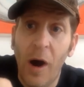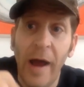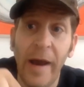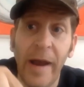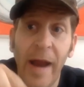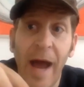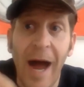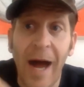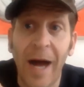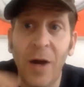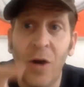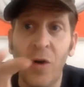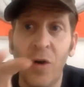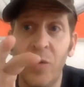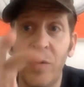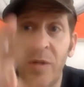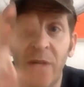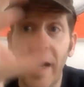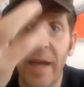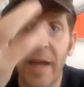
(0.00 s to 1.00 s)
and I
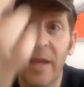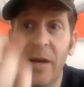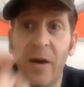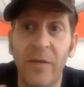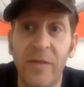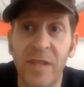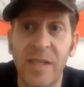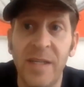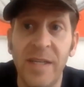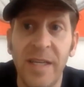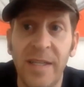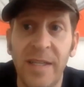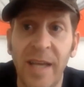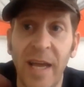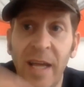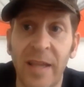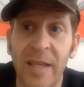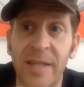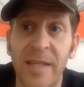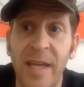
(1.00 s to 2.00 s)
could take obviously
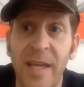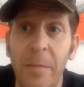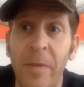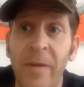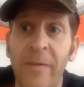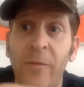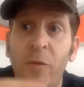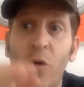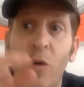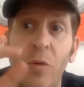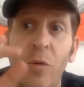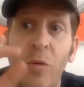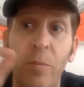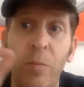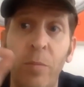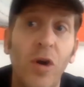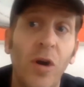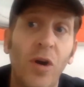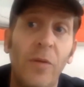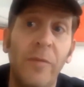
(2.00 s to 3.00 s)
take this MP4 and
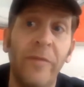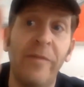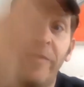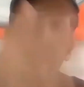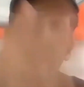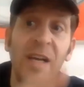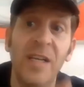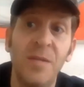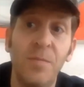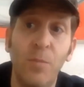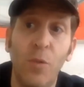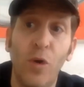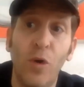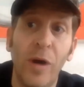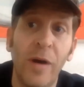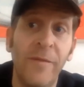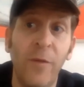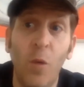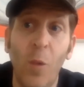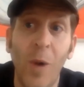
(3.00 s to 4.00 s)
put it on Facebook,
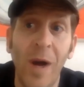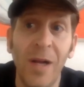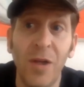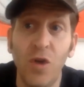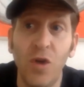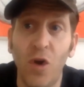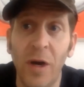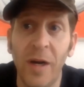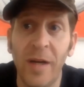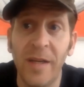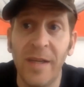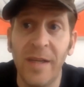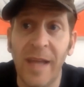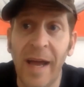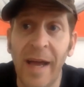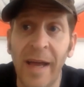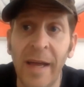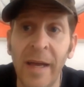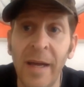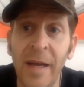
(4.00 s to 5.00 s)
and for one dollar a
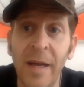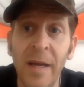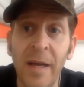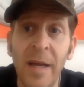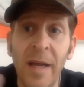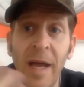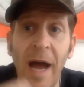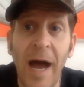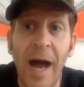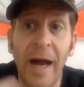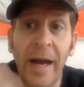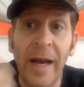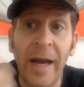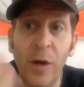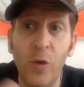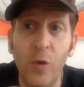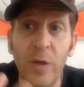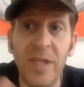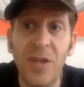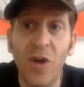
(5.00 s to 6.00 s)
day, I
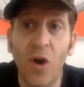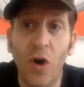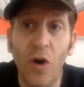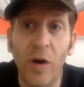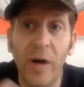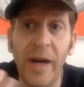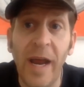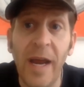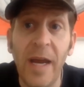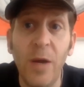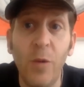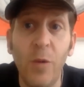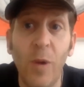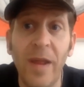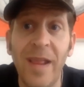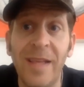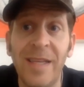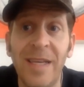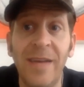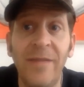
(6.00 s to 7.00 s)
can retarget
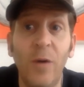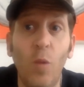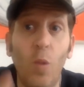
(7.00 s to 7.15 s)
anyone that's ever